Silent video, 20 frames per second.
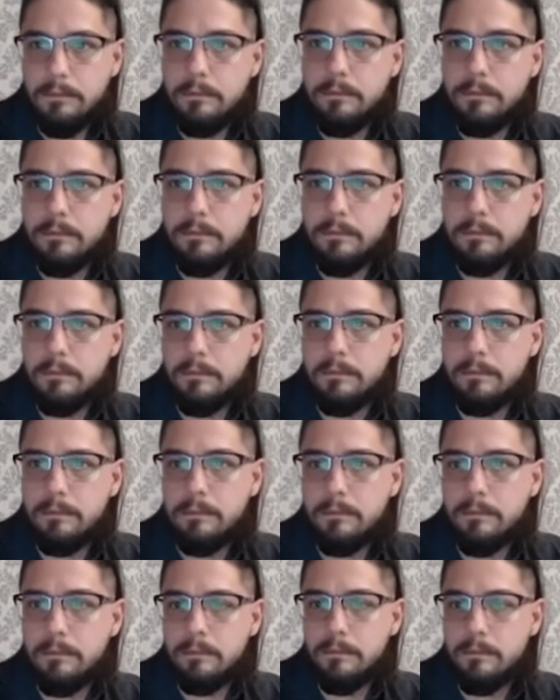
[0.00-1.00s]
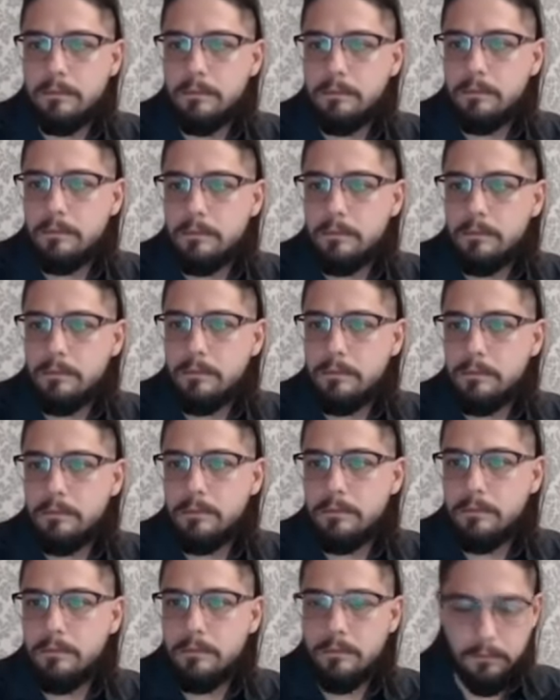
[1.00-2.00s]

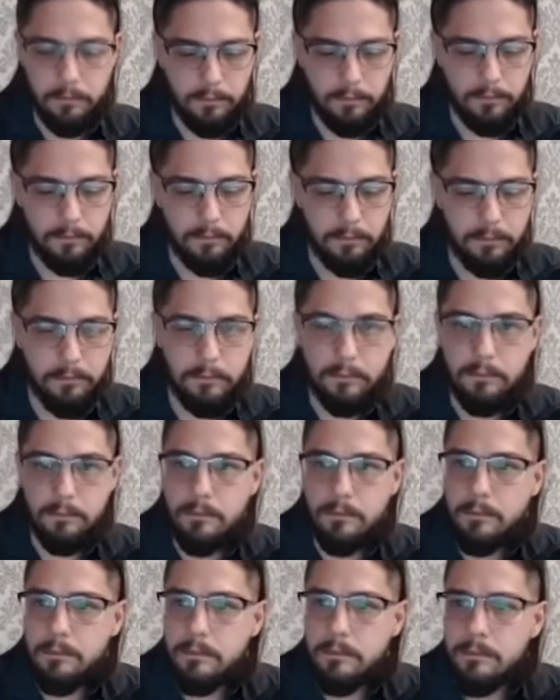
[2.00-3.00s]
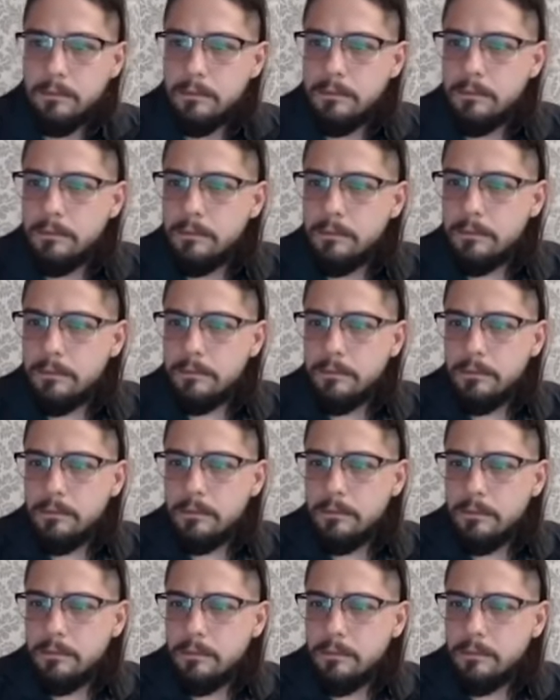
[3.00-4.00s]

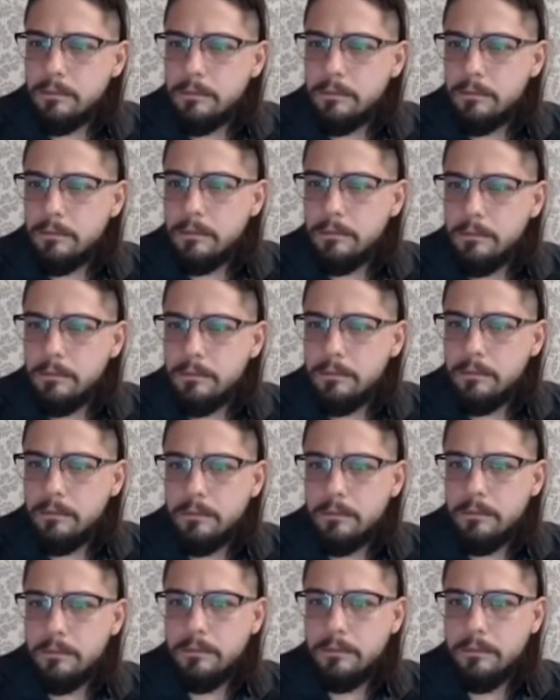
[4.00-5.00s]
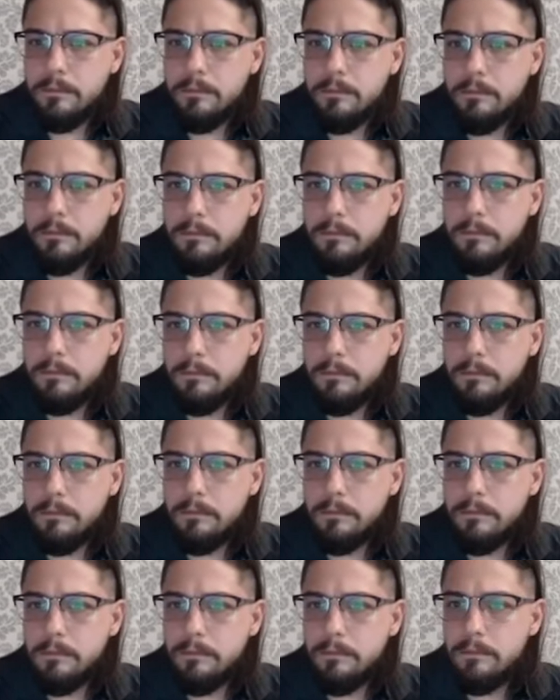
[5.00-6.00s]

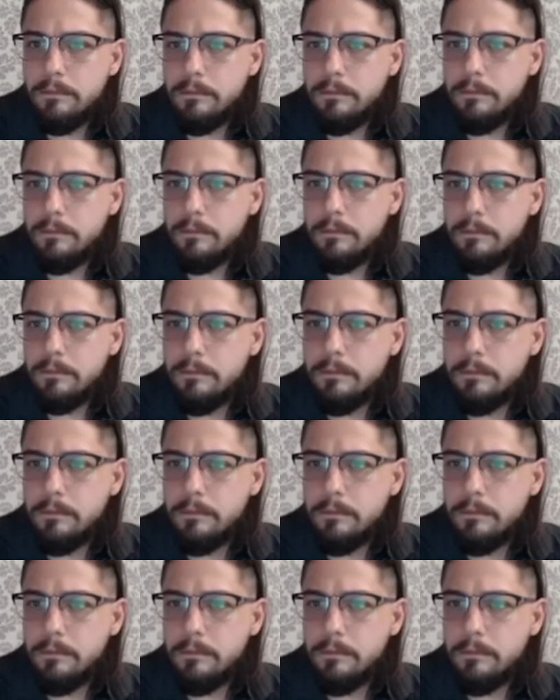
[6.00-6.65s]
No words are spoken by the person on screen.